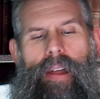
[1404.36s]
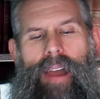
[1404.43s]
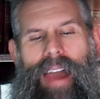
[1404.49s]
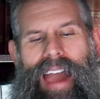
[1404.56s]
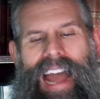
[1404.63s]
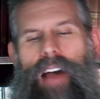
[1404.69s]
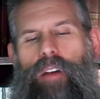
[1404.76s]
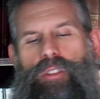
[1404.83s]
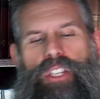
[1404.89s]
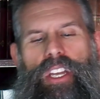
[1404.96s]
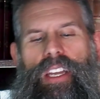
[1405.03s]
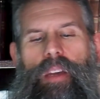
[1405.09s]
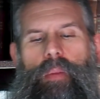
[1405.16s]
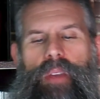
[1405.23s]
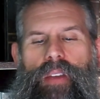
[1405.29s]
How does
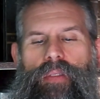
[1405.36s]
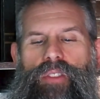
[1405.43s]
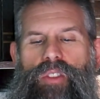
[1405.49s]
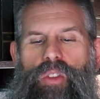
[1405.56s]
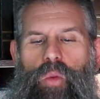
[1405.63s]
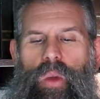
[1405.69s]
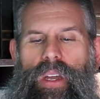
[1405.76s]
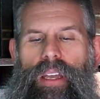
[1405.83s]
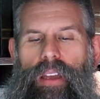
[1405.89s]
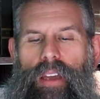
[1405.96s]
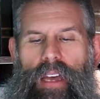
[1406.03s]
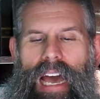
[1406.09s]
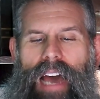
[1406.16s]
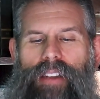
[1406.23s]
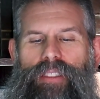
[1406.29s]
Jacob give
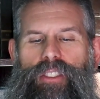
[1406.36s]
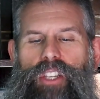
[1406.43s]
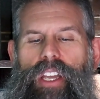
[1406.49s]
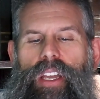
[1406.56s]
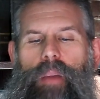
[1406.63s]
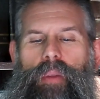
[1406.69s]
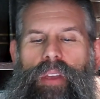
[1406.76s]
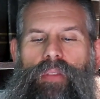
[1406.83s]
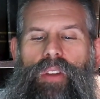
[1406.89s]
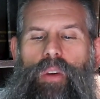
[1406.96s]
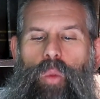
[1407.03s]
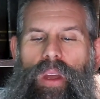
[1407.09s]
the